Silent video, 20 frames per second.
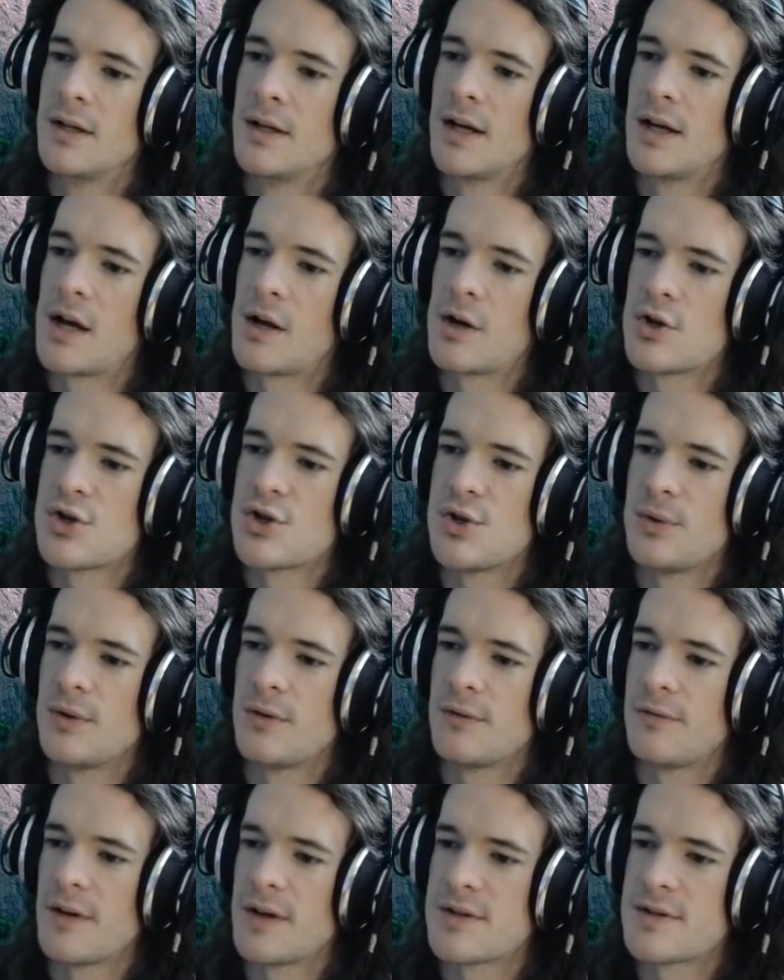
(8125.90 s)
How to shoot
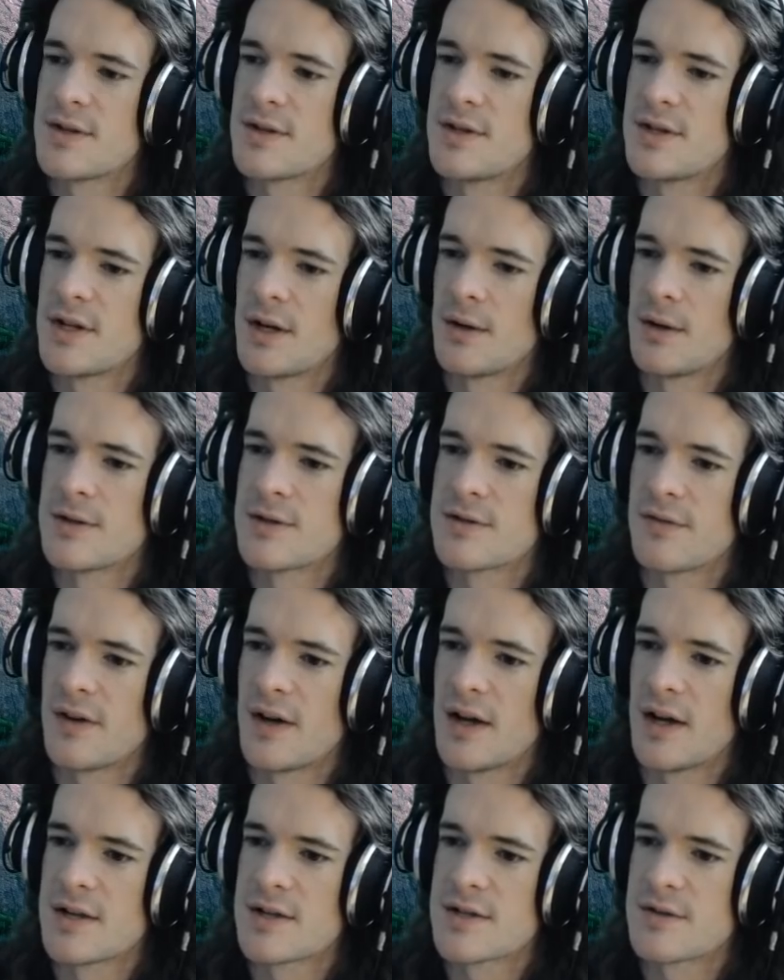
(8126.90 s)
infested Terrans
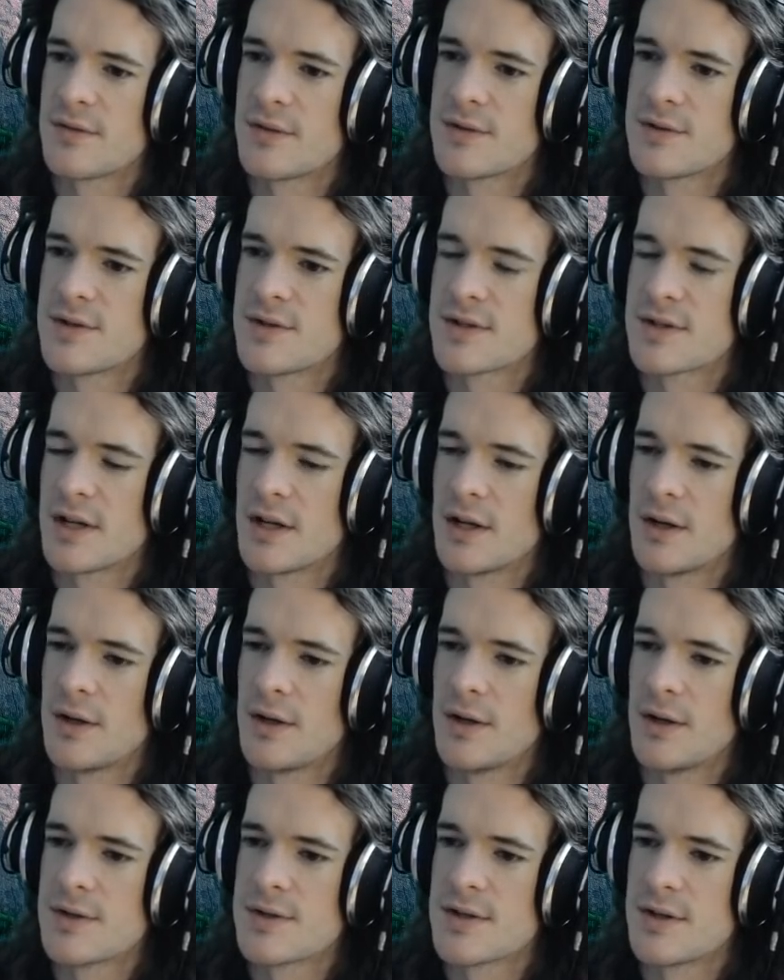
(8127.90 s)
fast versus
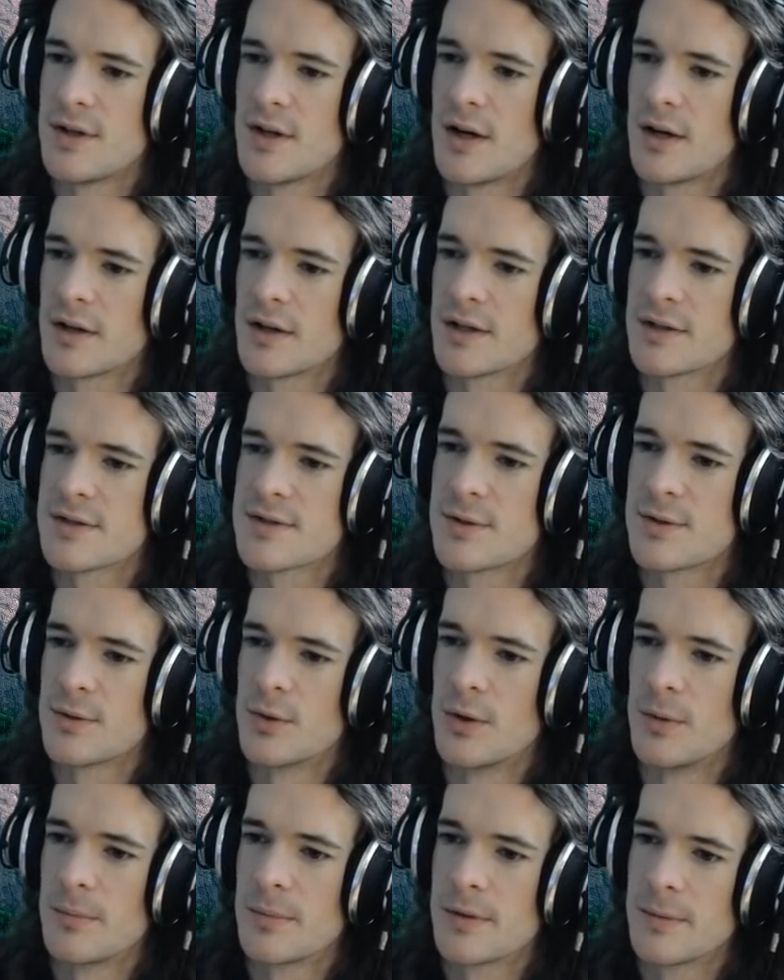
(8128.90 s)
carriers and not get
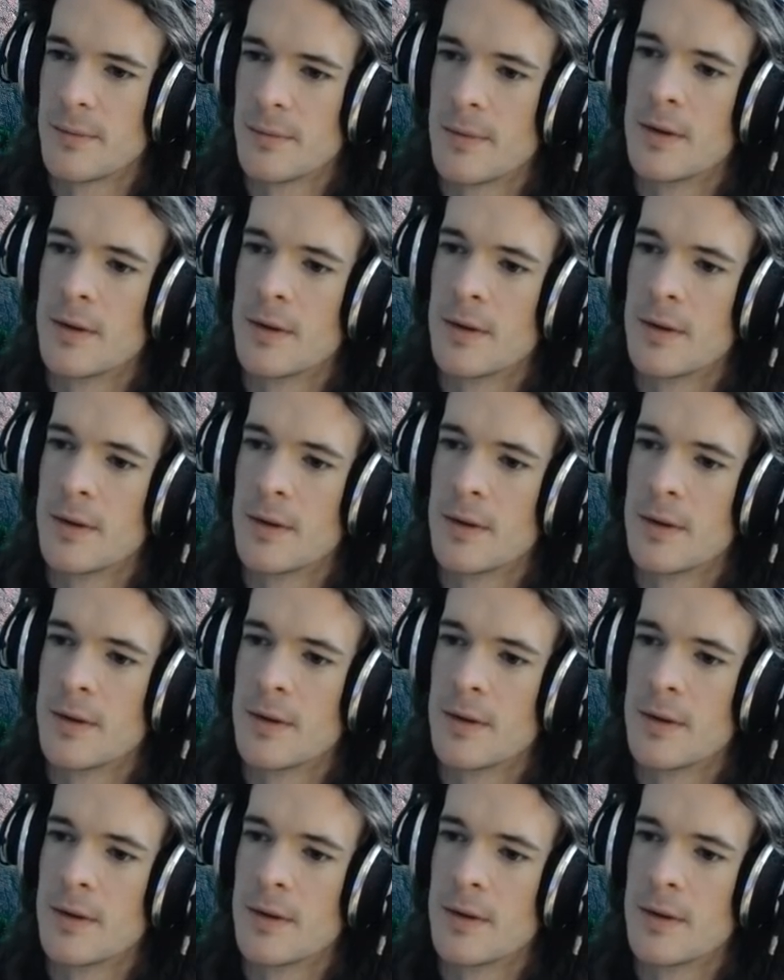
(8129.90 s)
stormed?